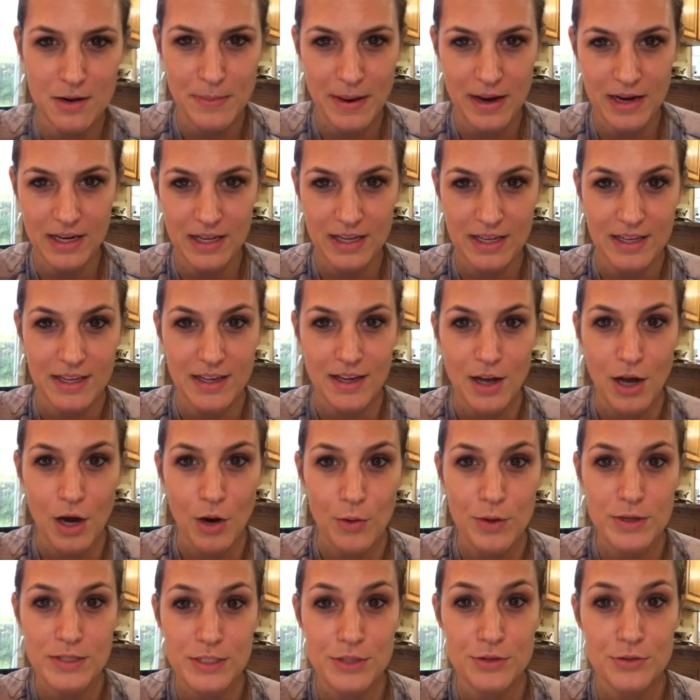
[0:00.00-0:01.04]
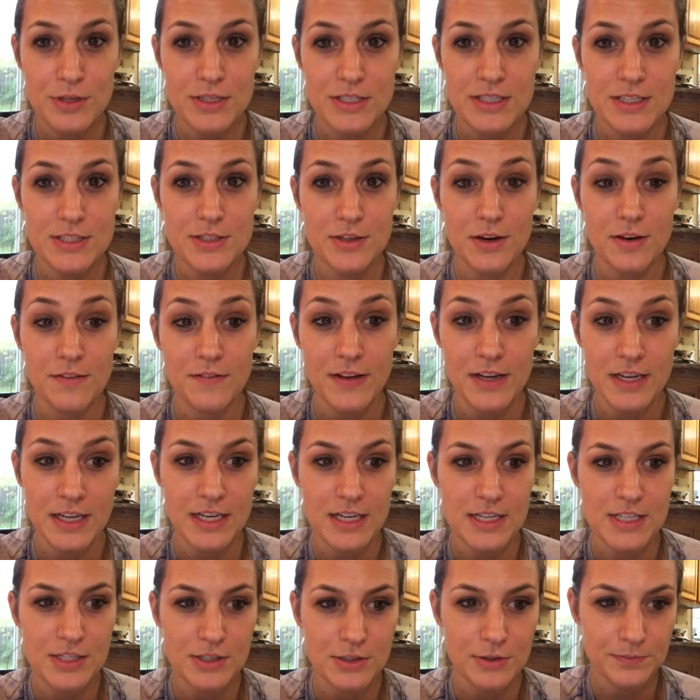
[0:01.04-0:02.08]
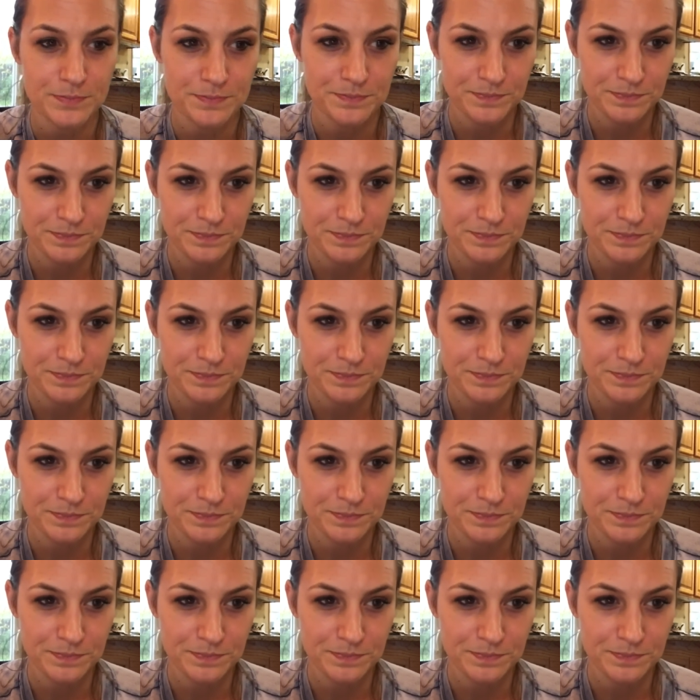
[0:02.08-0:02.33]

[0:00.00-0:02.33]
about it always increases your affinity too.